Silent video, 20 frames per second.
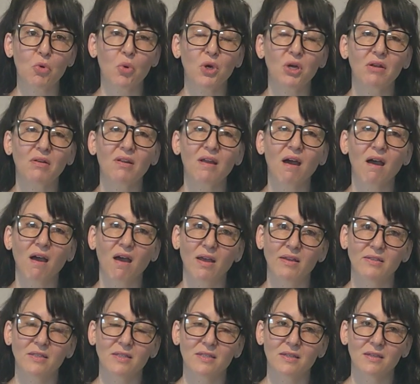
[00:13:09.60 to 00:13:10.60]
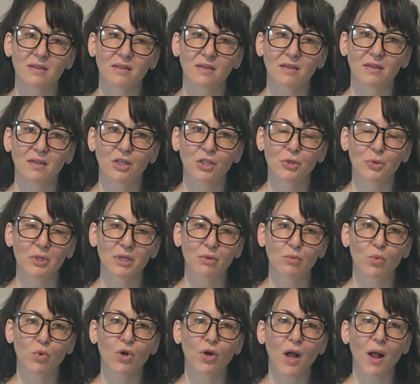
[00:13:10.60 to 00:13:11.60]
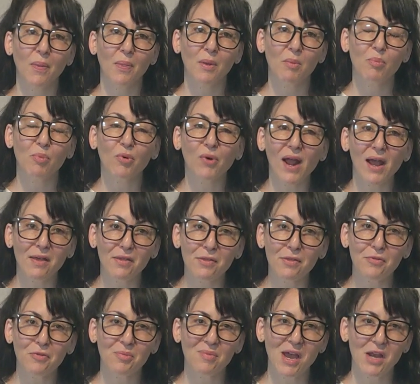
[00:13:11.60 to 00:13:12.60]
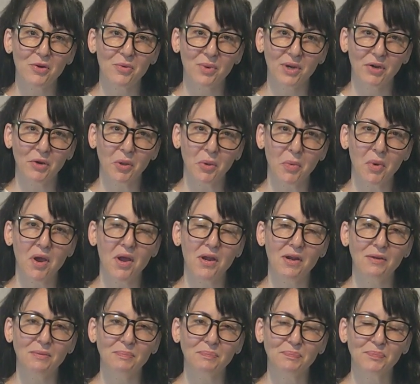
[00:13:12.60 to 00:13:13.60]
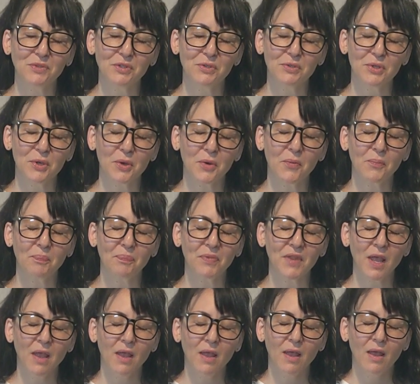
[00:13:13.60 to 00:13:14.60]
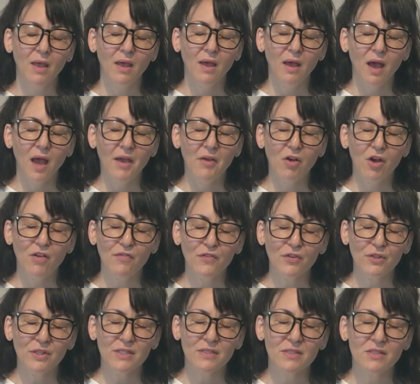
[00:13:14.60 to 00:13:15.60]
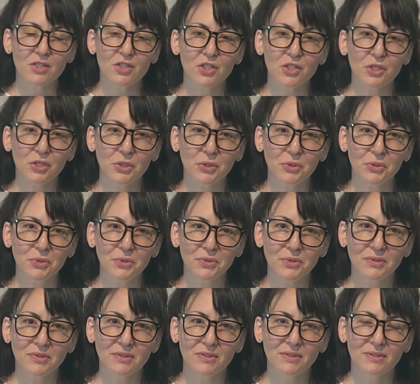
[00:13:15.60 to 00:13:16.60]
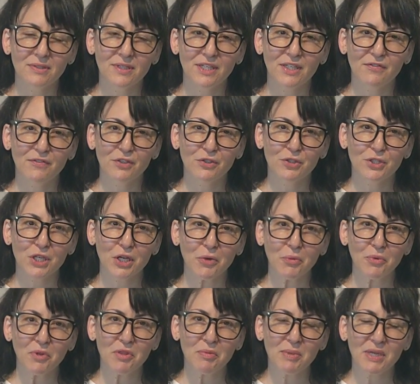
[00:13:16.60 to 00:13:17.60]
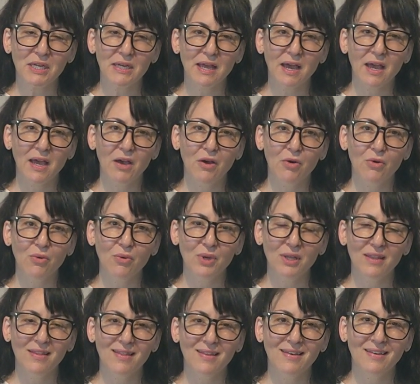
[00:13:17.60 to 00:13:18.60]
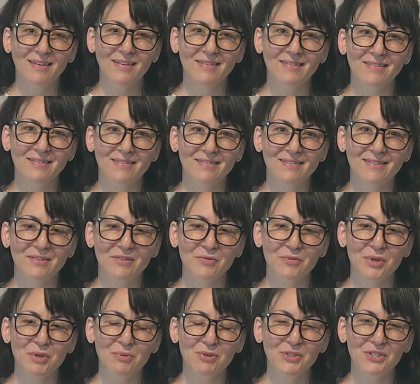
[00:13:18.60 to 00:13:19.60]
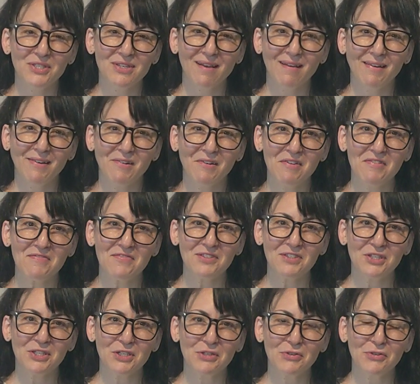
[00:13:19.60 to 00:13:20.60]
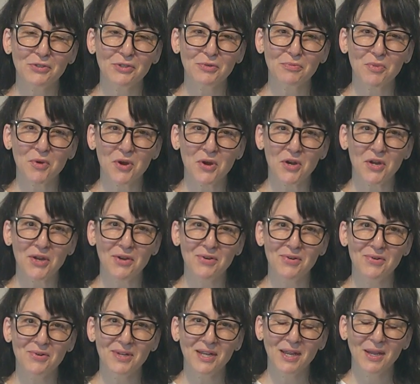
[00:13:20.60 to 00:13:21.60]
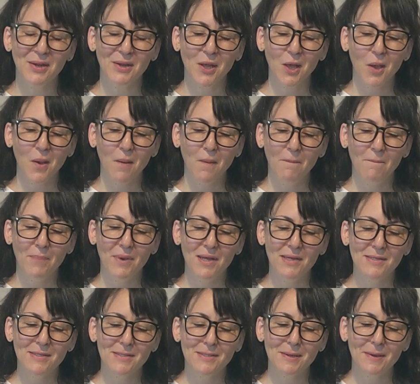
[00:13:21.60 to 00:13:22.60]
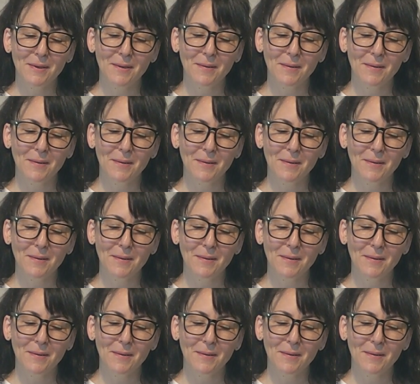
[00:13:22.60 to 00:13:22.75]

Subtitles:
or not, you can work on the breath no matter where you are. So I offer this to you. If you're done with me now, then we will sign off until tomorrow. But